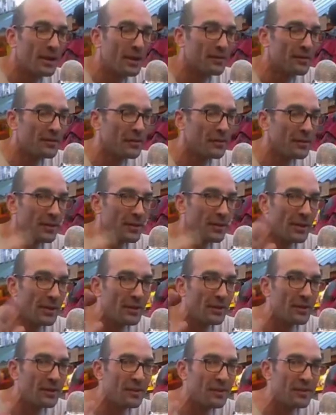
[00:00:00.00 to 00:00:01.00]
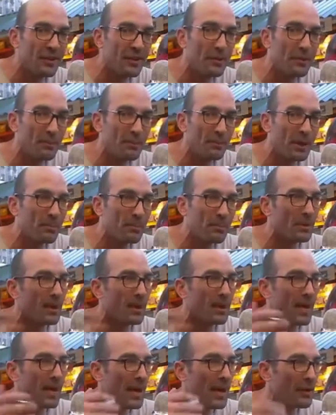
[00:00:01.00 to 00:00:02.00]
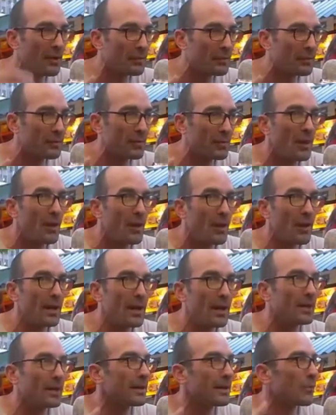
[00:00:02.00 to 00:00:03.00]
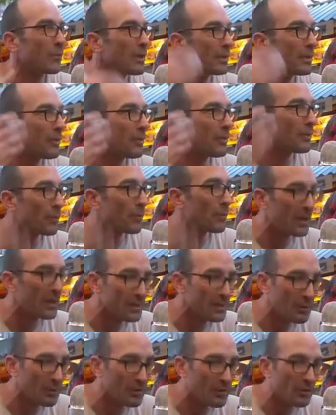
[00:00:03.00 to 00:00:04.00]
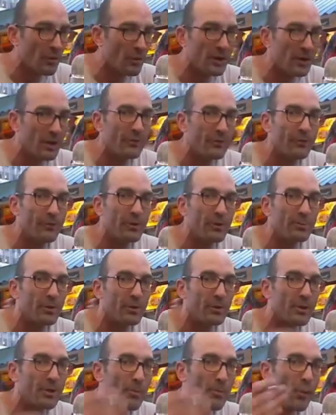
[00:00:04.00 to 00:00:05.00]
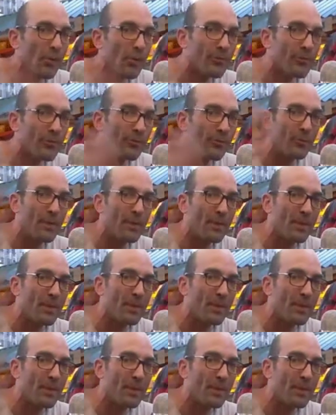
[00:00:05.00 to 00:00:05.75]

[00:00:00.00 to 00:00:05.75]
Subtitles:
So you can sell people a house and they want to know the price per square foot, but the more information,